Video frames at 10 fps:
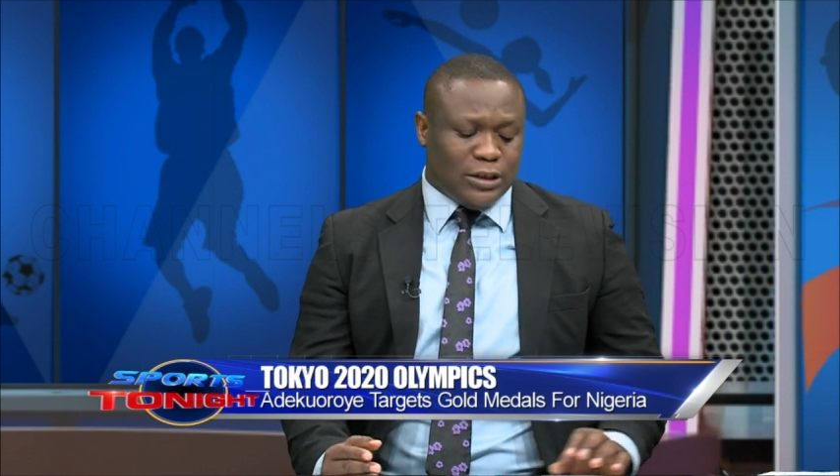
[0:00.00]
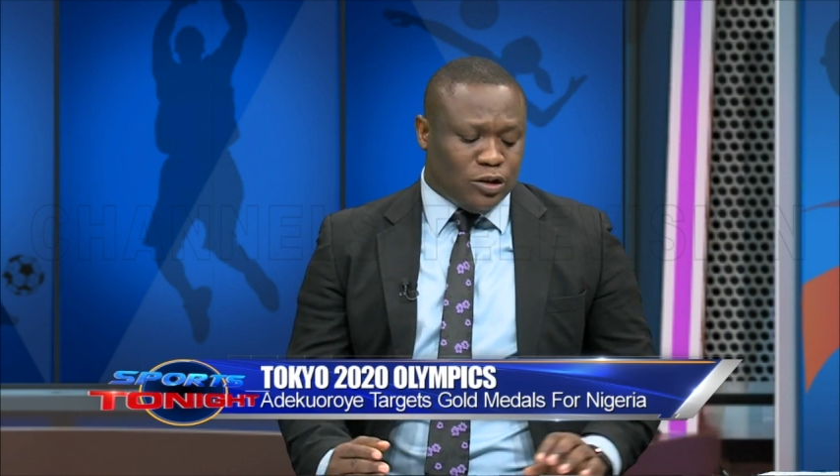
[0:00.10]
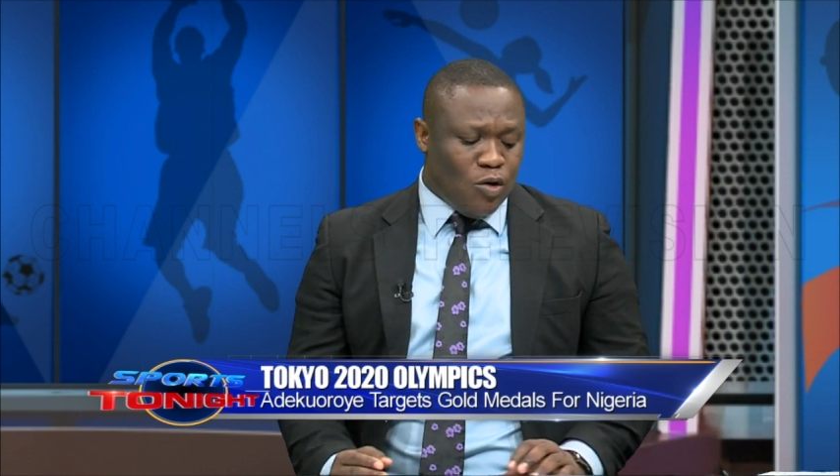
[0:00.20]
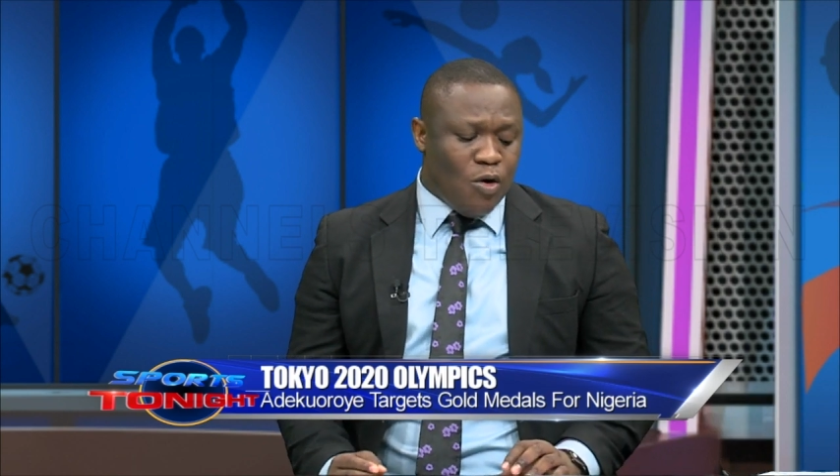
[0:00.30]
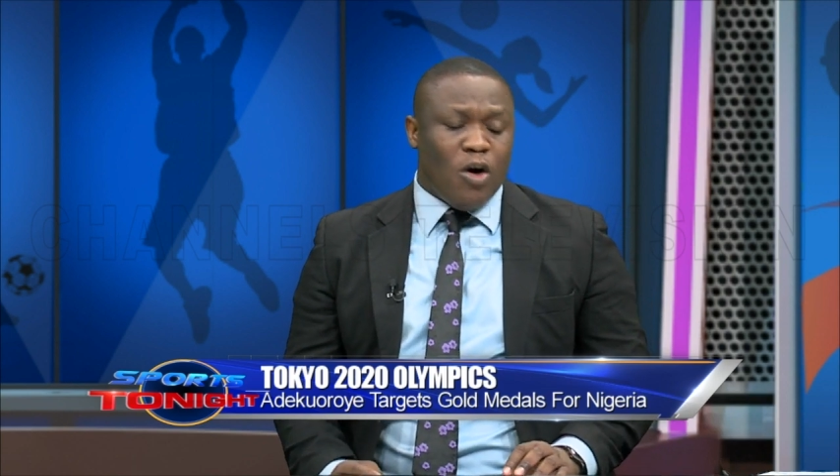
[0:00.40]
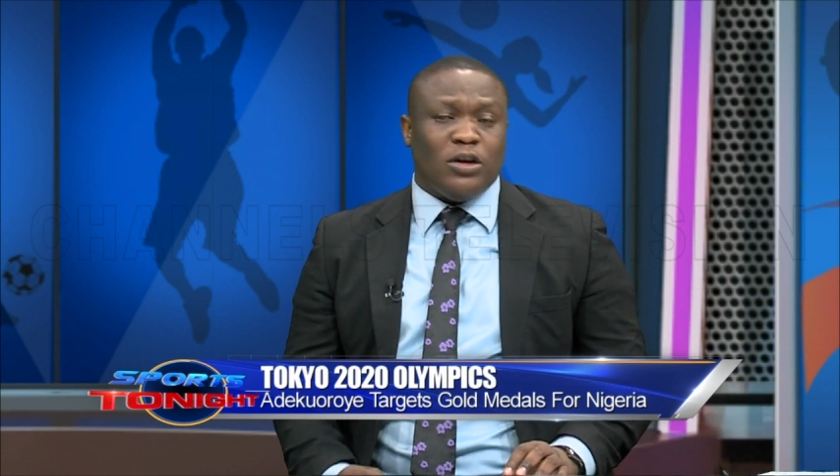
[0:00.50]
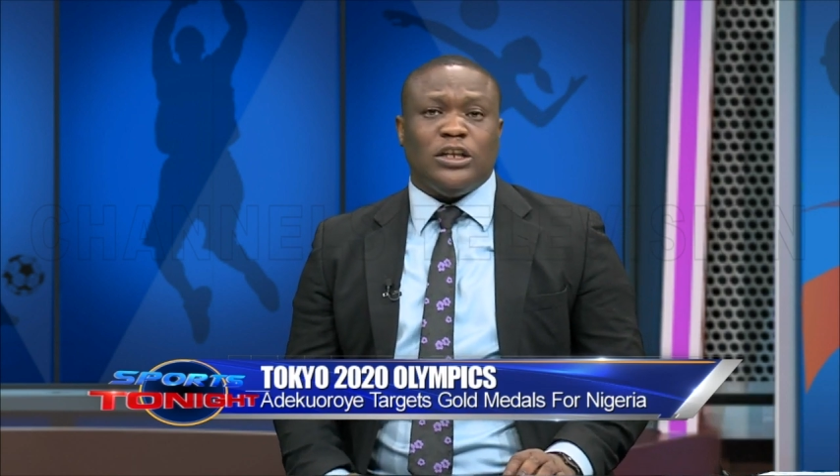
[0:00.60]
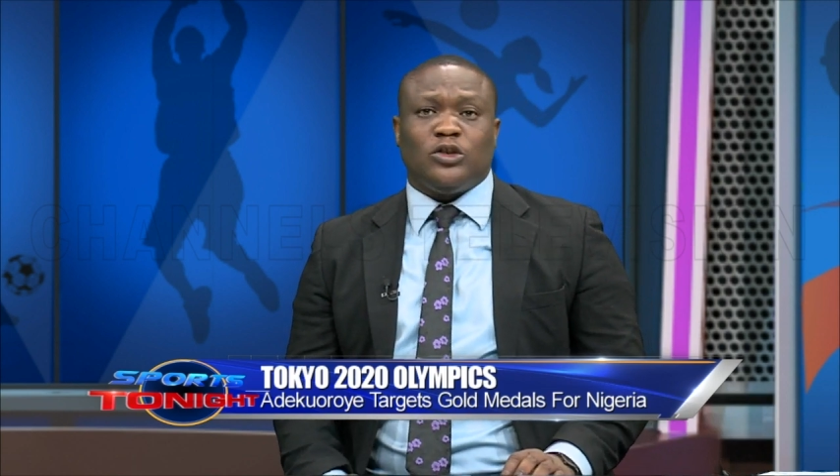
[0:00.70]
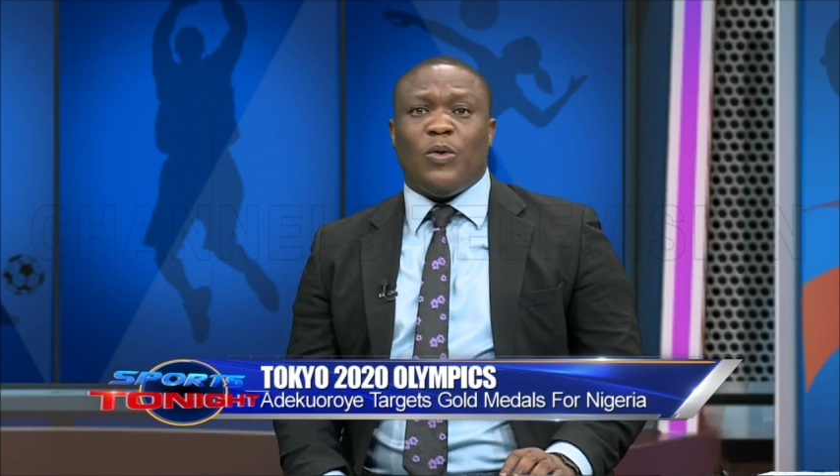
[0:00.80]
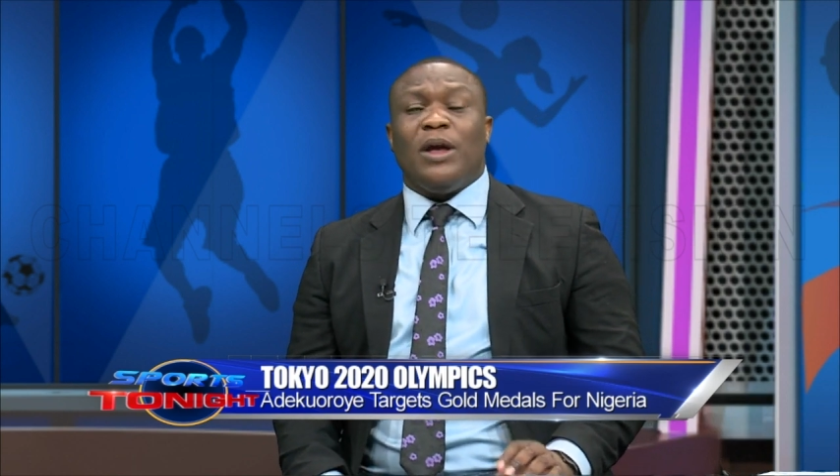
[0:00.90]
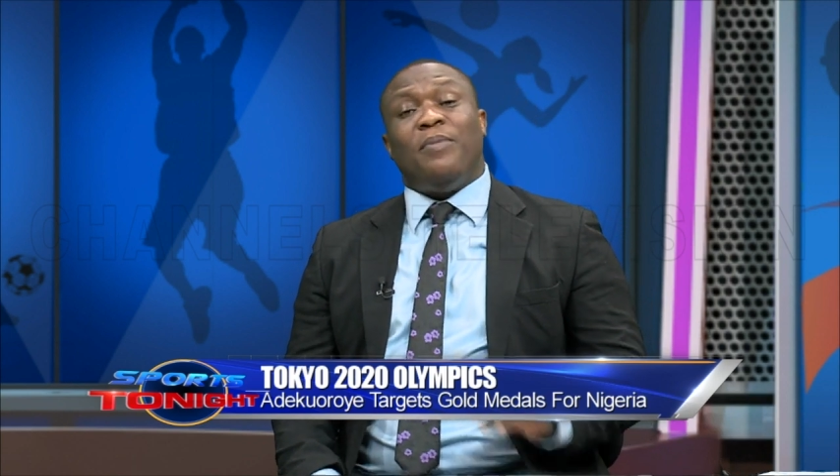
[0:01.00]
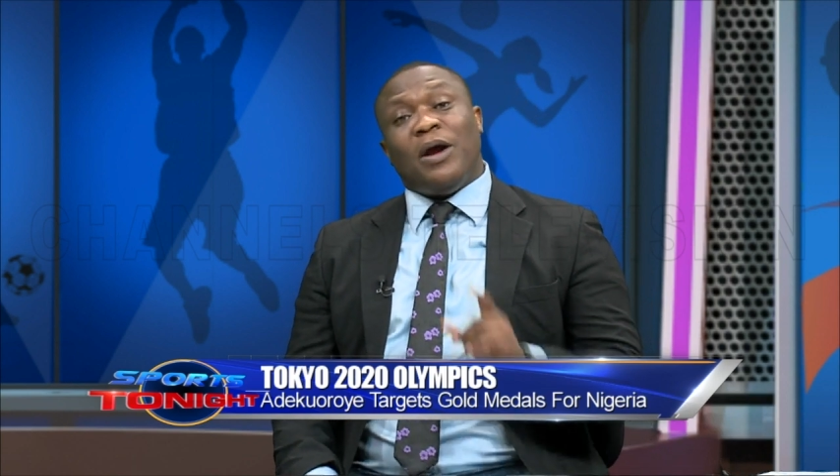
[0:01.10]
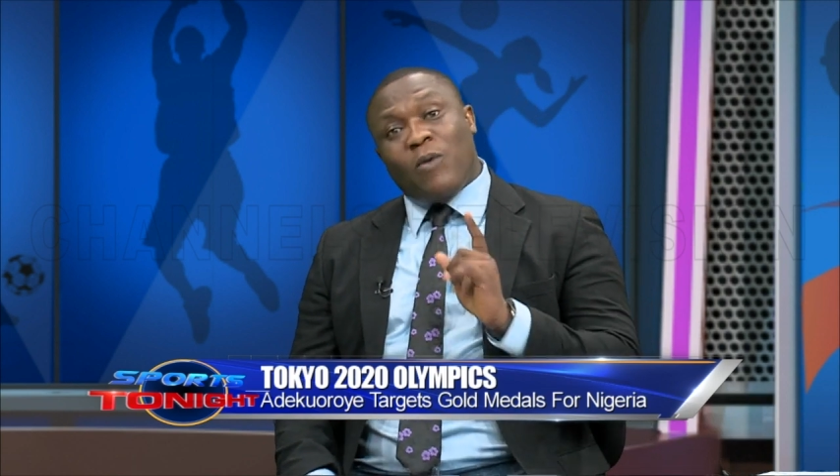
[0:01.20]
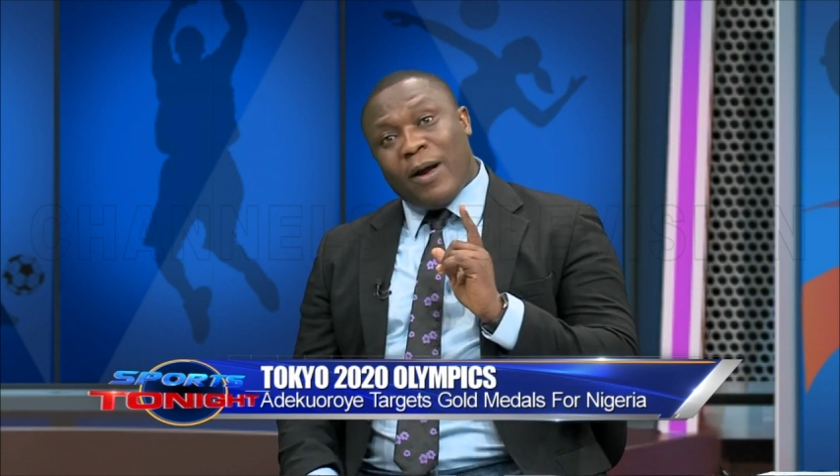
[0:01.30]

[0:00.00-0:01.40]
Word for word: Let's go on this quick break.